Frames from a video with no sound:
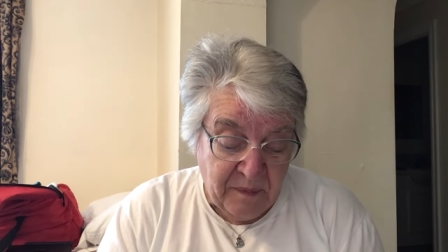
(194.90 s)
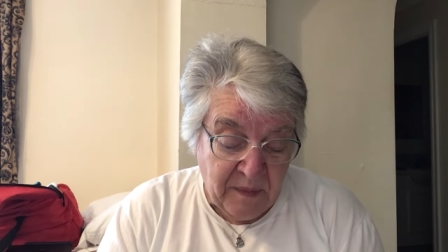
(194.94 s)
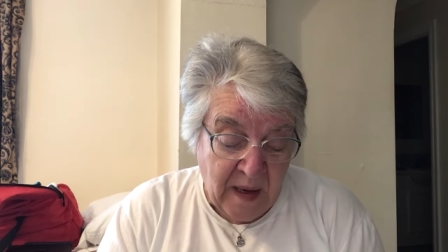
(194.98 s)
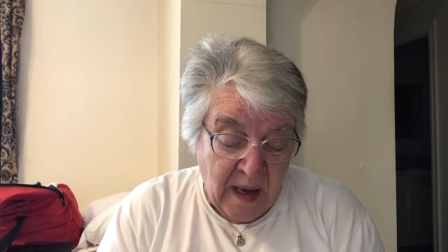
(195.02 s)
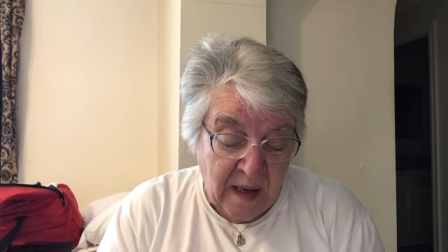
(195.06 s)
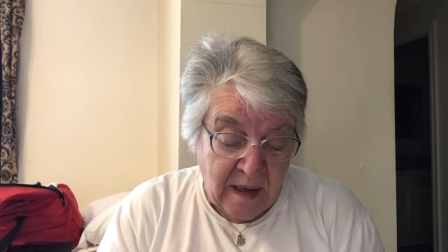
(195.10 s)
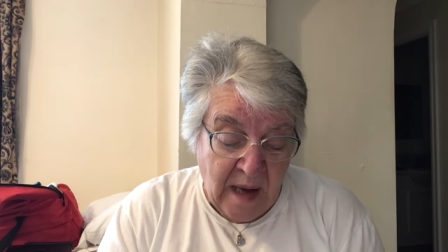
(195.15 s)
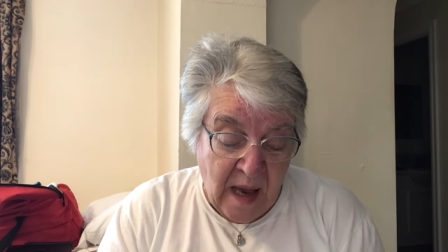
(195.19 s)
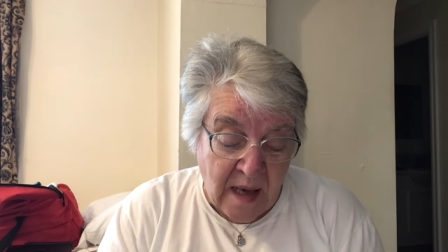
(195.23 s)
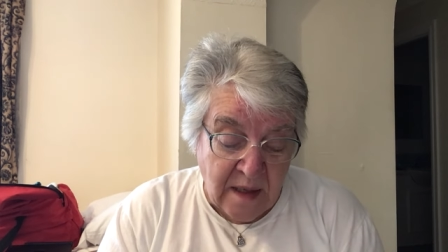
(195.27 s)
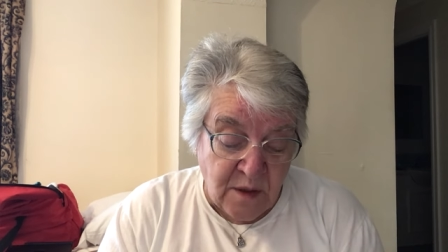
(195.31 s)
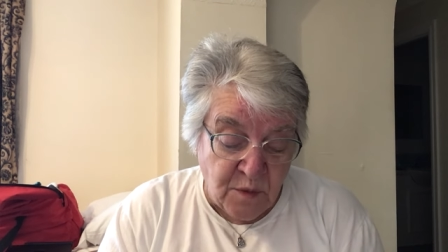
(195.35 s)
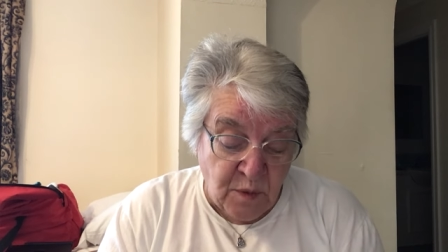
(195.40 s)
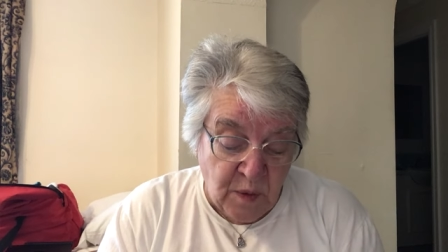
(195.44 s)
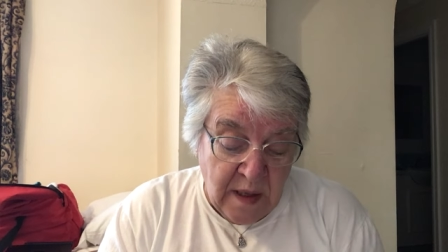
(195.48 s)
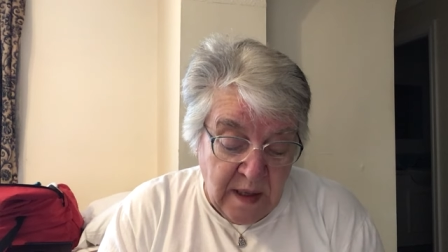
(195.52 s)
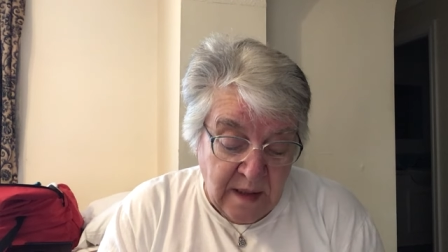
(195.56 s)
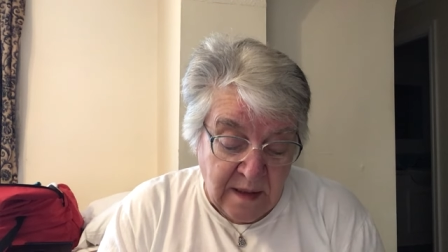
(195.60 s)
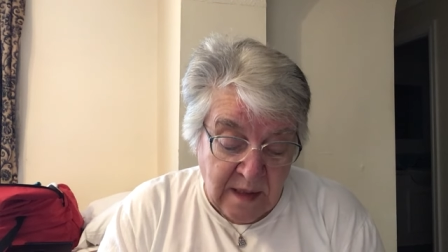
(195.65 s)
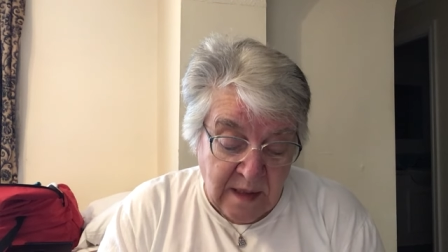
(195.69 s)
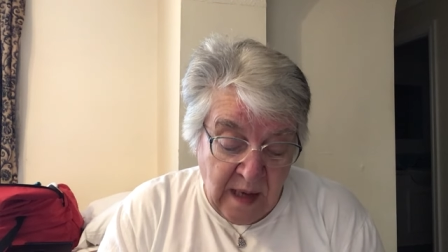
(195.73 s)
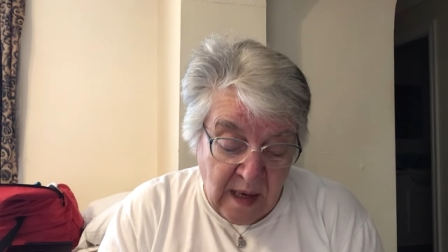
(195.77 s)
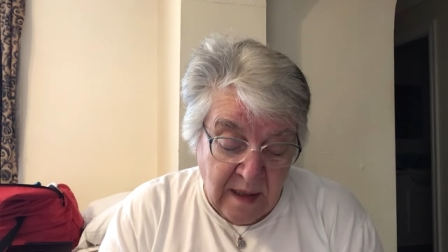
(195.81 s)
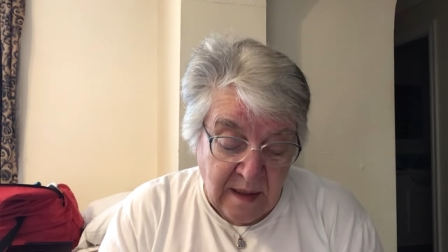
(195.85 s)
And as we
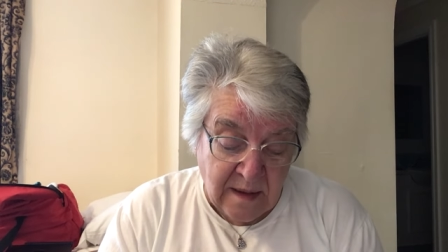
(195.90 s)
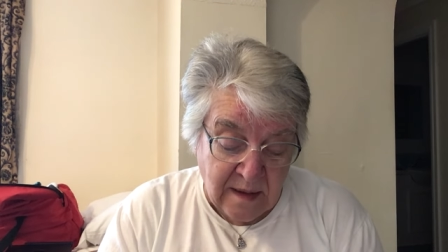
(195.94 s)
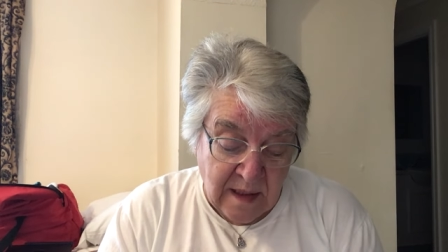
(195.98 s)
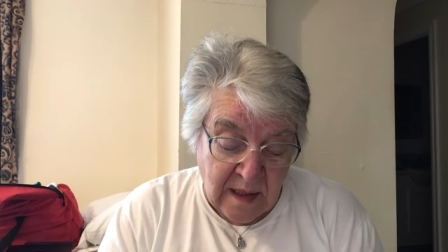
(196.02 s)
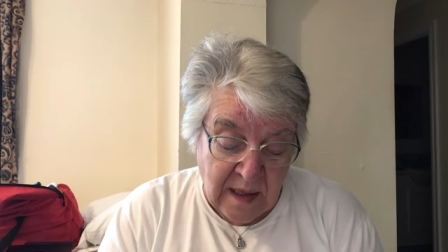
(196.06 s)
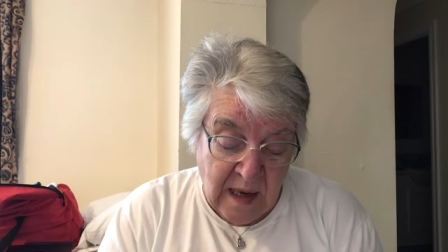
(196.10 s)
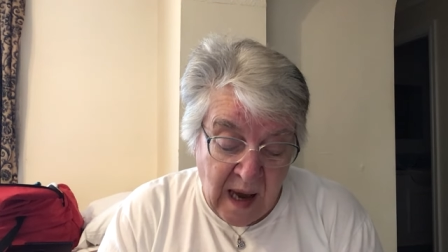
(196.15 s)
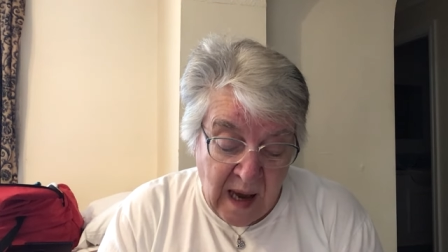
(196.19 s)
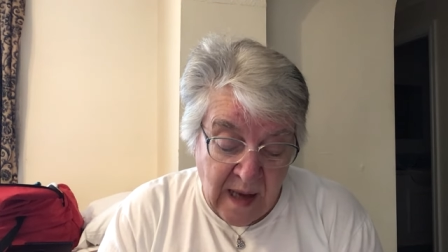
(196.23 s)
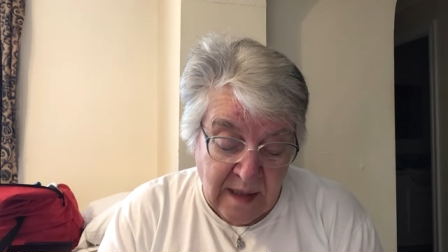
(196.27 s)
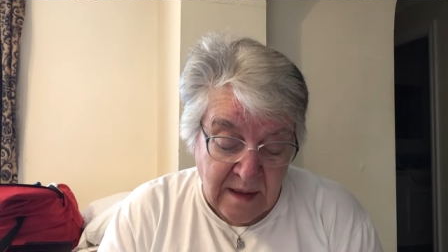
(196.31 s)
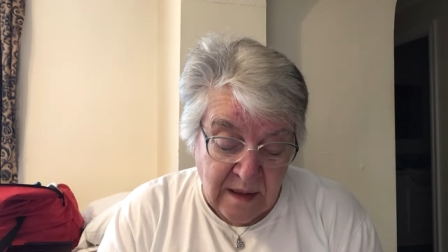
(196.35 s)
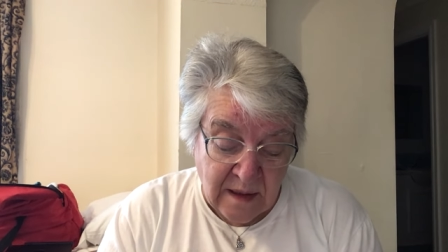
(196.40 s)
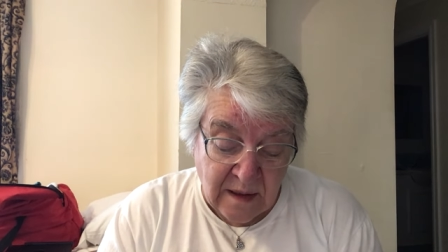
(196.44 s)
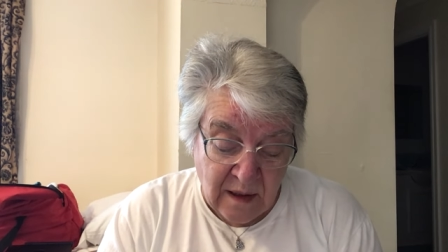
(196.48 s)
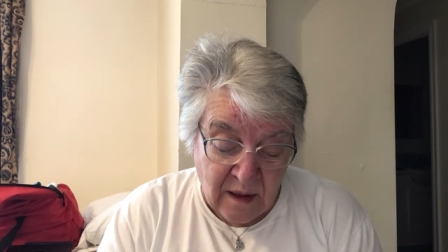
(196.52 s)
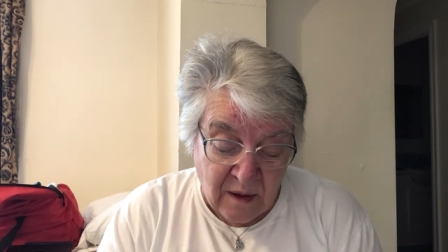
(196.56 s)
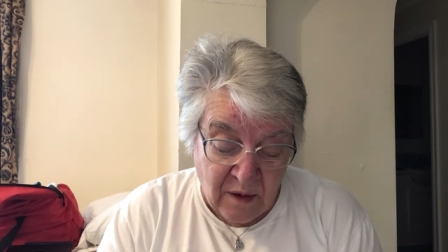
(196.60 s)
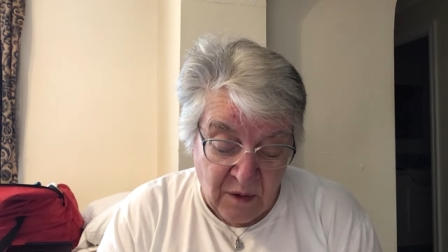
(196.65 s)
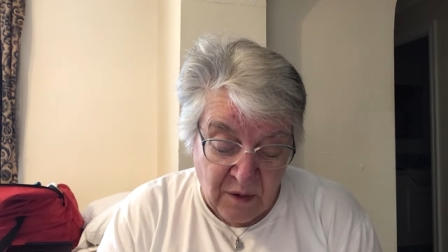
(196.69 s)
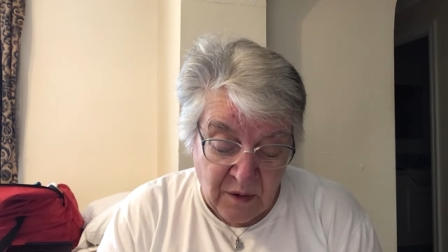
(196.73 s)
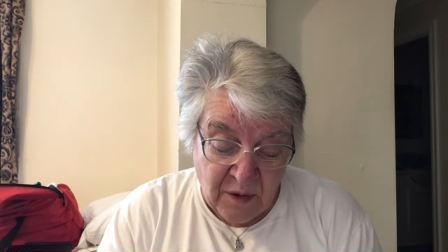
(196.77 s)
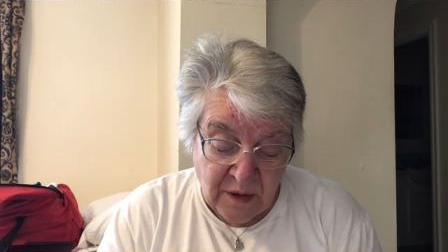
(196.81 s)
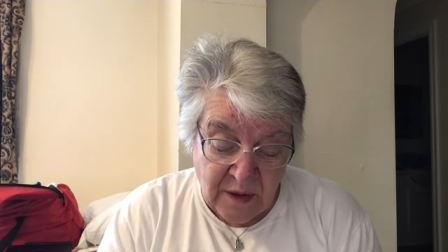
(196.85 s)
take delight in the
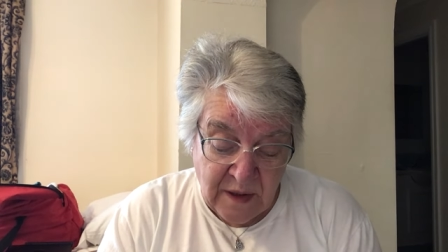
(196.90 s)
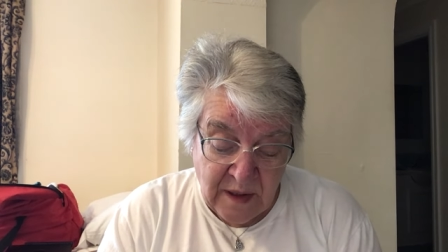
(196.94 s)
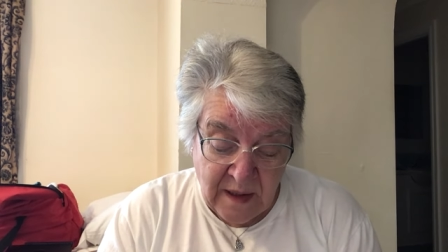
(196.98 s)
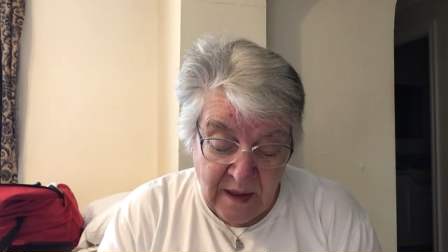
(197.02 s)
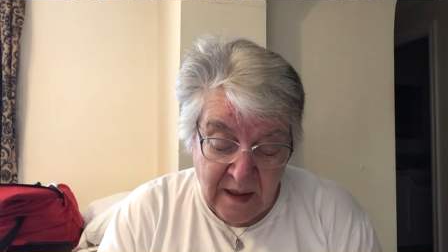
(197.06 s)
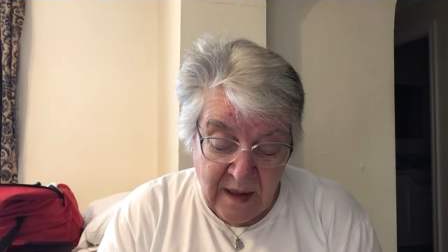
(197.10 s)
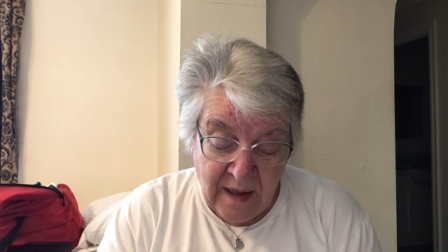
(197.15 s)
Lord,